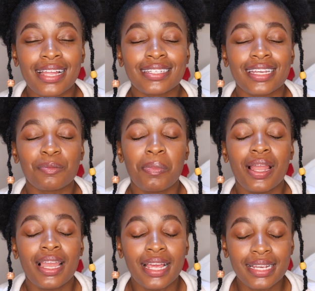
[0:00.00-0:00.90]
and it
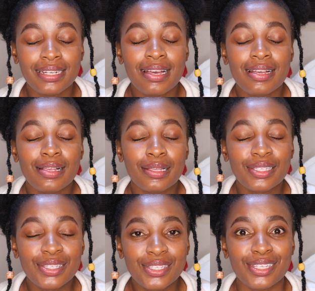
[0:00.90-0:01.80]
played
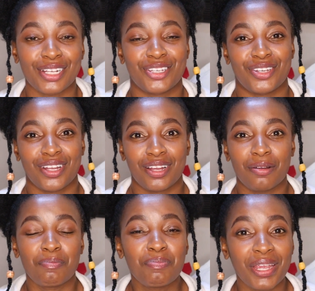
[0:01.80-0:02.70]
such
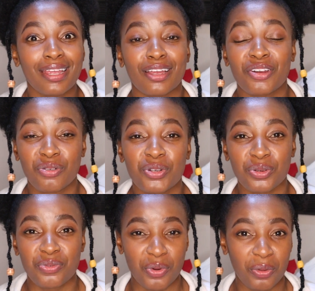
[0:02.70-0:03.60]
a big and
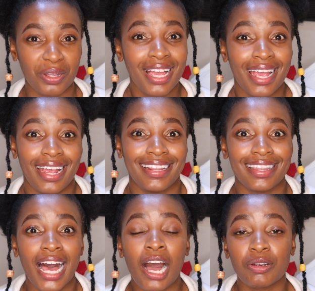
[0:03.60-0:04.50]
crucial role in
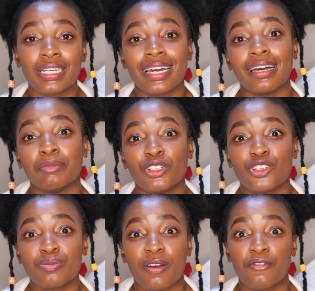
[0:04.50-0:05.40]
the outcome and
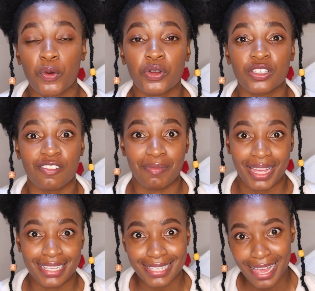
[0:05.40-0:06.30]
just my focus of
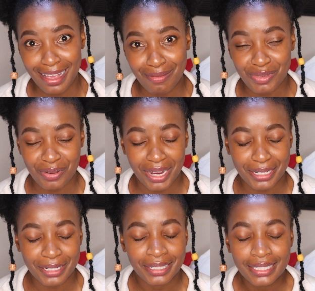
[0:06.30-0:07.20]
my exams,
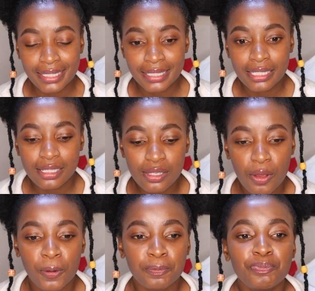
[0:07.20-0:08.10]
right?
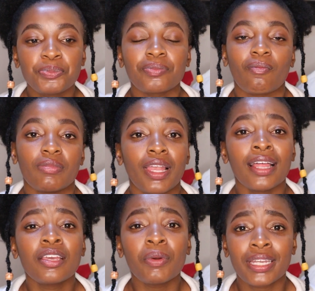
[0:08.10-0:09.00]
So
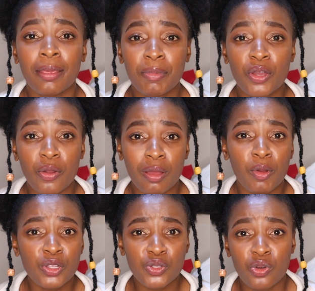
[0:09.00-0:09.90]
I think what kept me going,
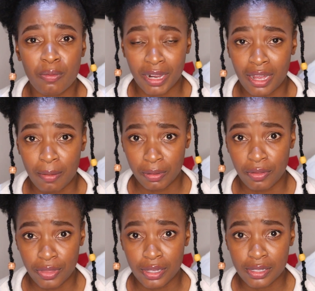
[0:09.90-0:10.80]
I'm going to talk about a couple
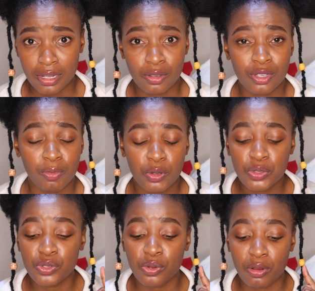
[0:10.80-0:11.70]
of things now. So I'm going
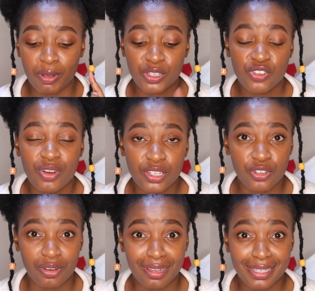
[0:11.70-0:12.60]
to talk about
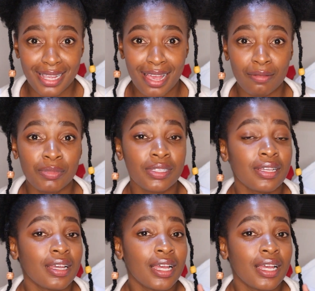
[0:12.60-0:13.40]
stress during exams,